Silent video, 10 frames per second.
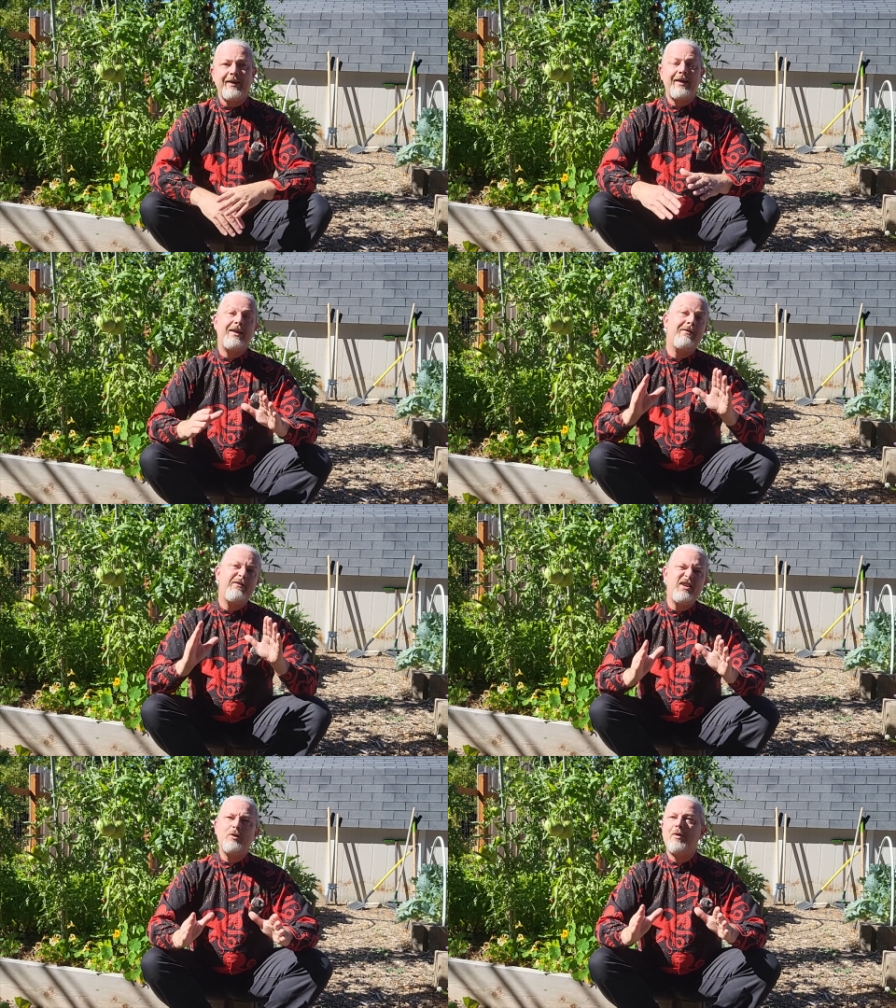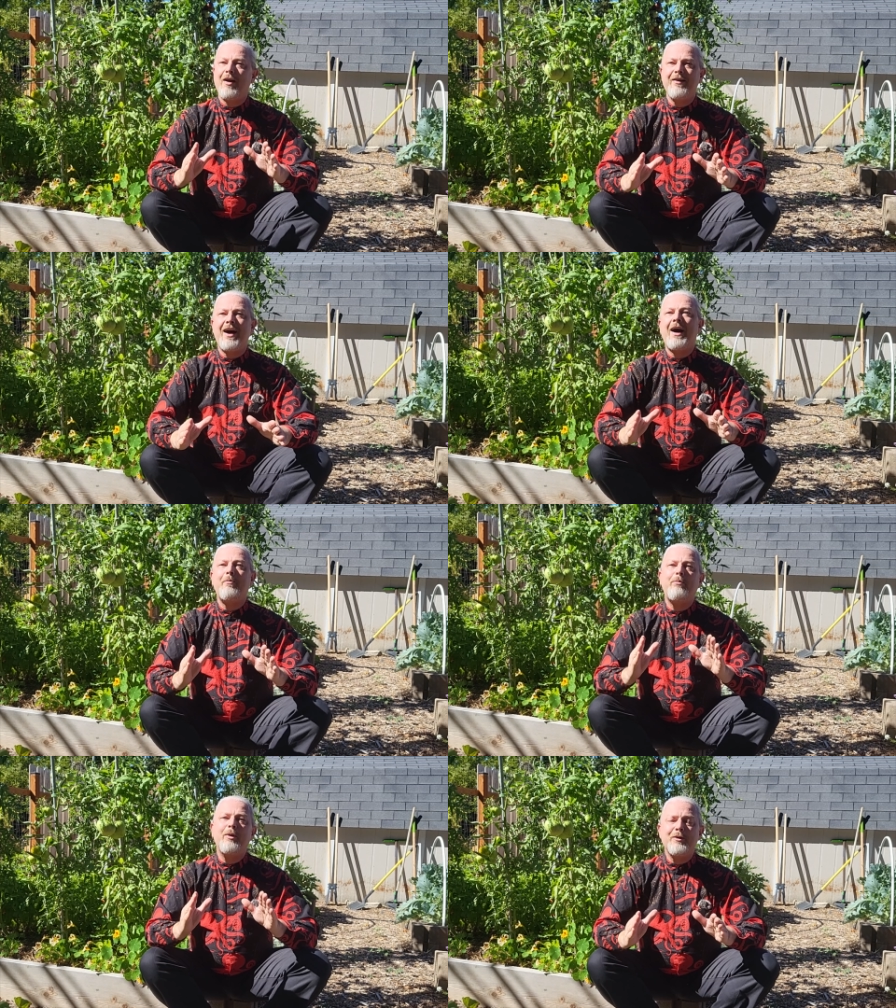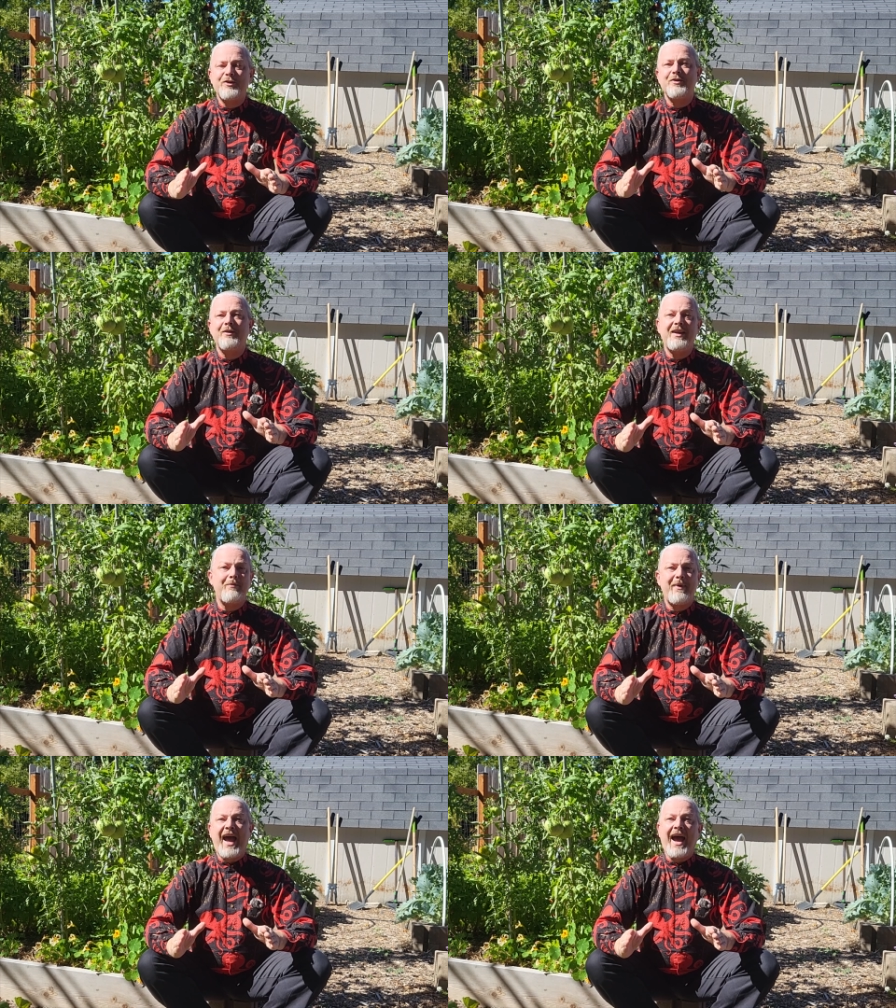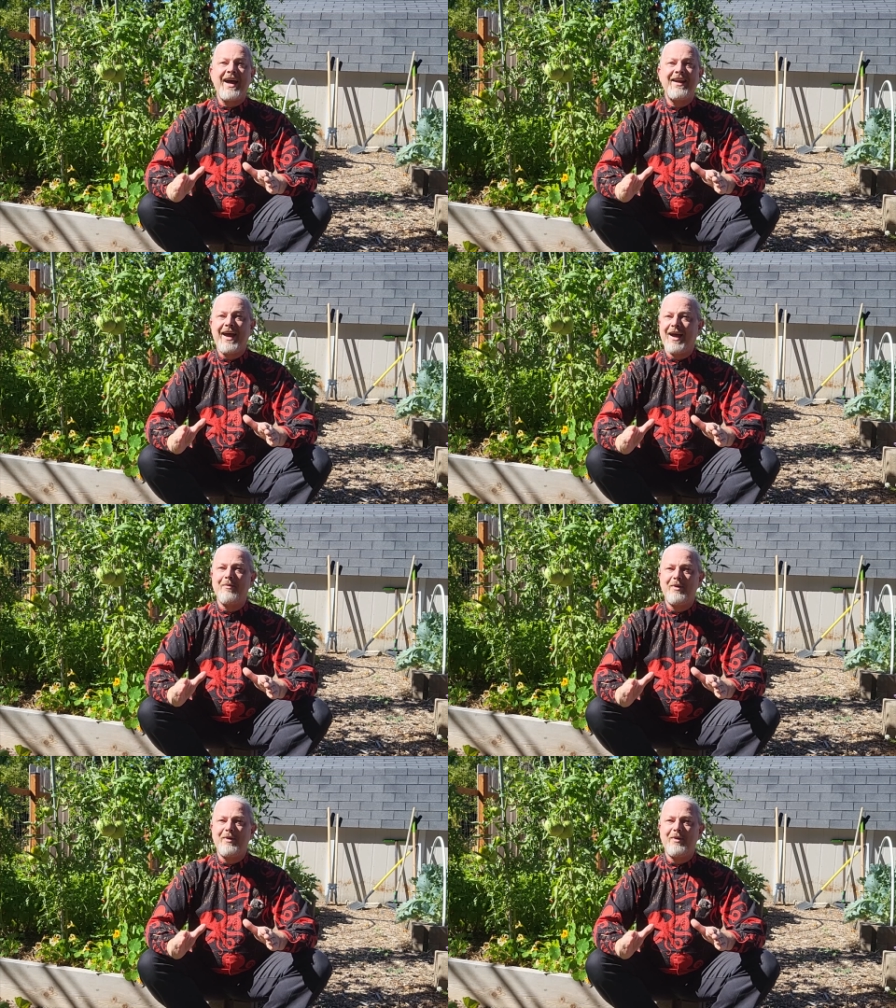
if you are not personally mad at